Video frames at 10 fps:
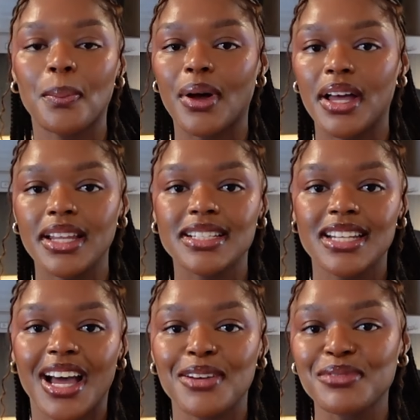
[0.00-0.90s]
but
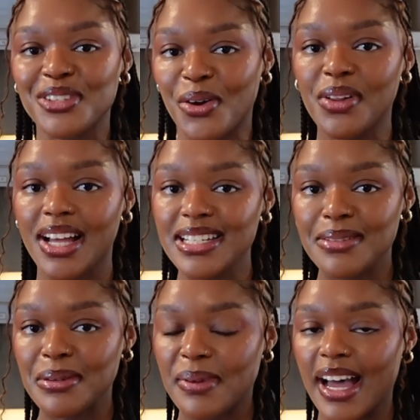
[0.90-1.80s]
I'm so glad to
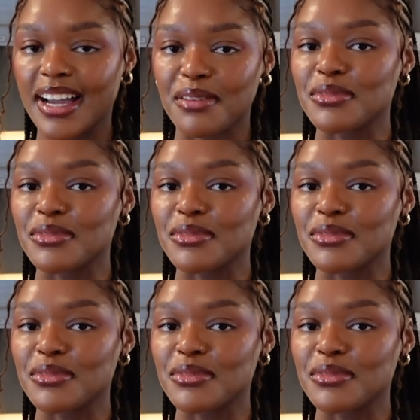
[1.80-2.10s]
be back.